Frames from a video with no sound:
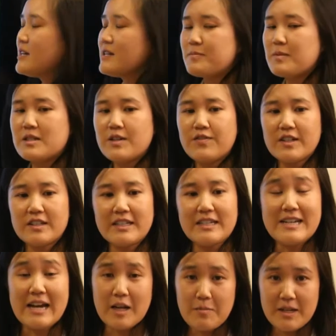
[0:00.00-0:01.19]
specifically
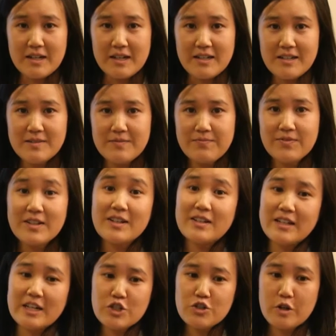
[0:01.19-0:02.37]
diabetes,
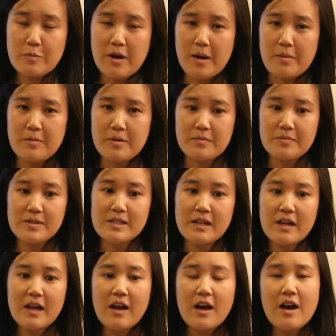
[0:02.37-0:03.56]
cholesterol problems,
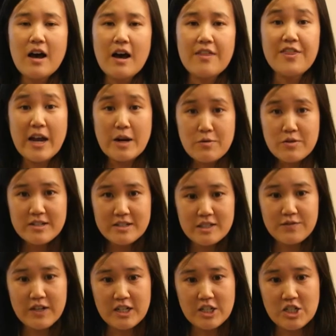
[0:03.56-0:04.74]
uh, thyroid
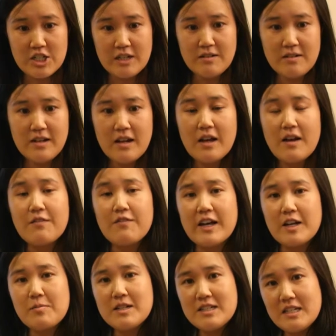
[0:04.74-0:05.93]
dysfunction,
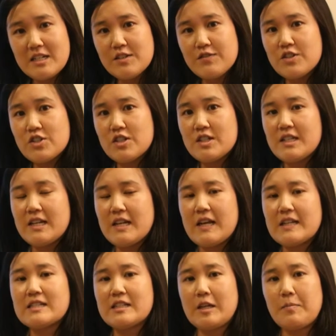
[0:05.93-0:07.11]
vitamin D deficiency,
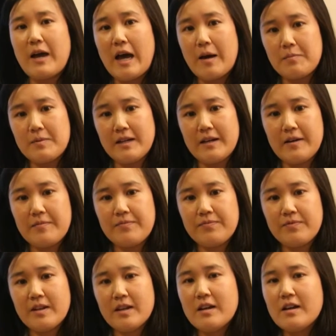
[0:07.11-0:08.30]
and sleep apnea.
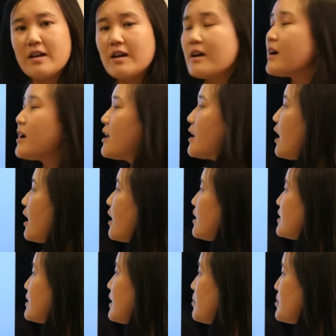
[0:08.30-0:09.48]

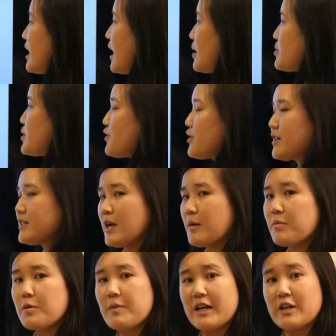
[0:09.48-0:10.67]
Sometimes, for
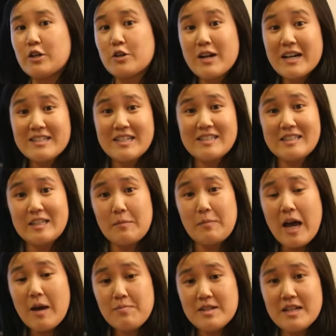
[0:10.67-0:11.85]
example, by correcting sleep
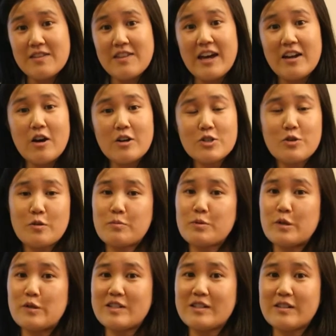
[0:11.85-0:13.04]
apnea, that also
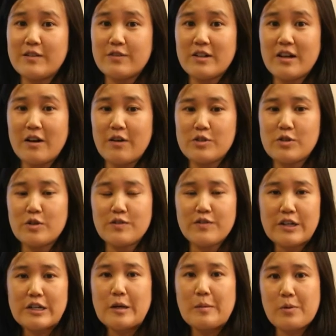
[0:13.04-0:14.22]
improves the liver health. So it's
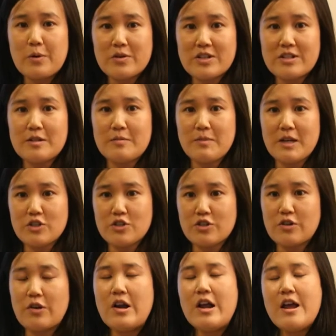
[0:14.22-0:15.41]
very important to make
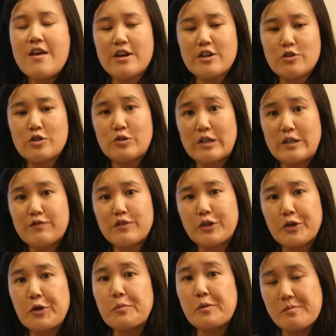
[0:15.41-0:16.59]
sure that you screen for
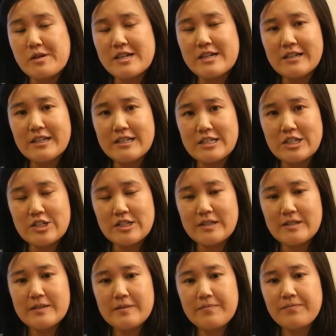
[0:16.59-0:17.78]
comorbid
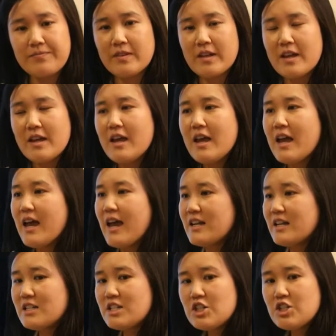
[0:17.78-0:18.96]
conditions.
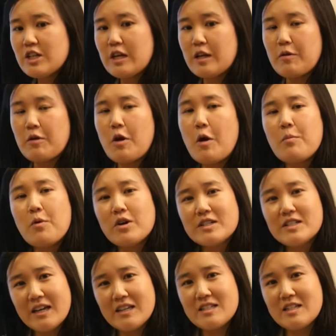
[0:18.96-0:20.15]
In addition, more
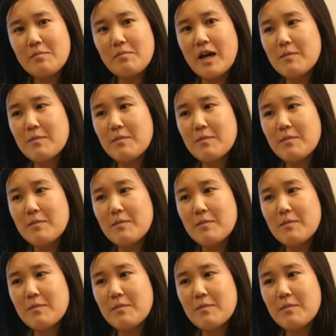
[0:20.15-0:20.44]
testing